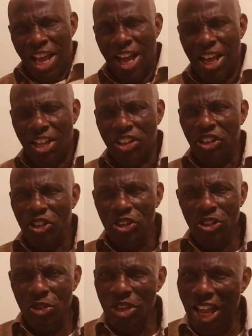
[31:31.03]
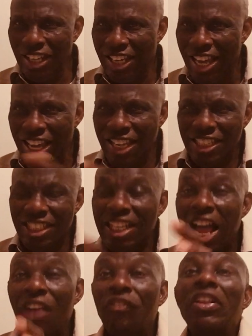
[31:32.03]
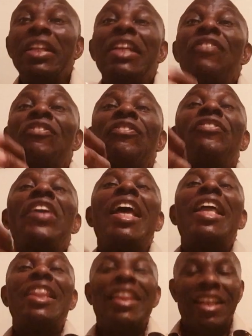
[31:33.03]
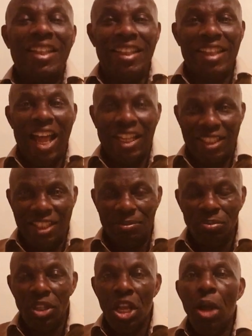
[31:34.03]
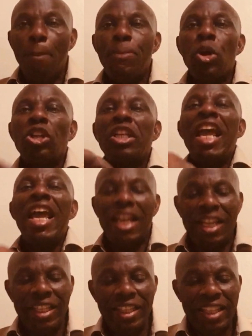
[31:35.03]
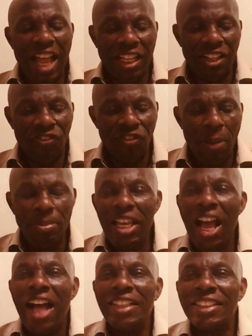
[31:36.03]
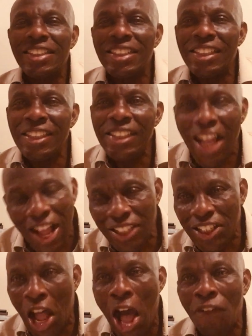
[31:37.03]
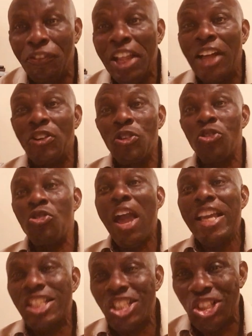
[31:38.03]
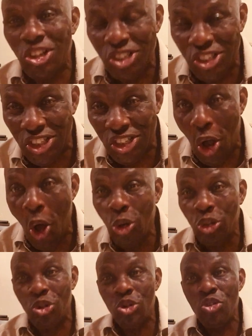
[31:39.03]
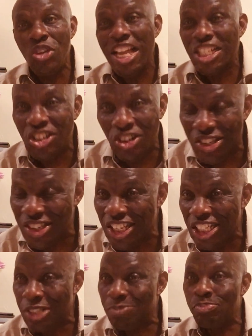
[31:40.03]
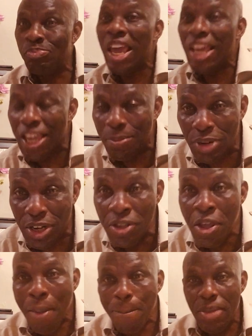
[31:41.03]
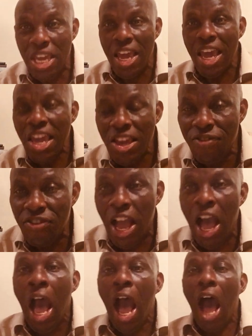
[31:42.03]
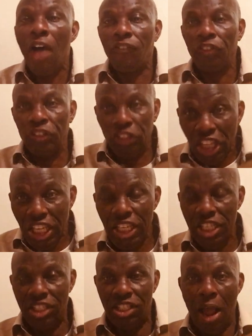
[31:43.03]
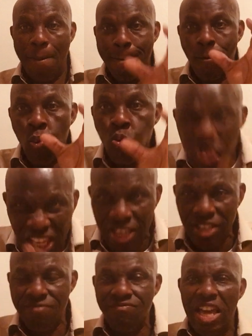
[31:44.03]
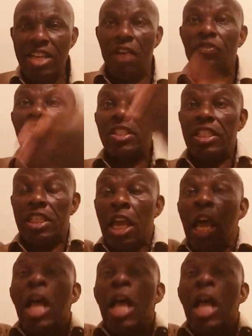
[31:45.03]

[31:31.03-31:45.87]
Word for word: Hallelujah. The angel have to defend Lot. Protect Lot from the onslaught of the unrighteous, outrageous, despicable behavior of these wicked men of the city.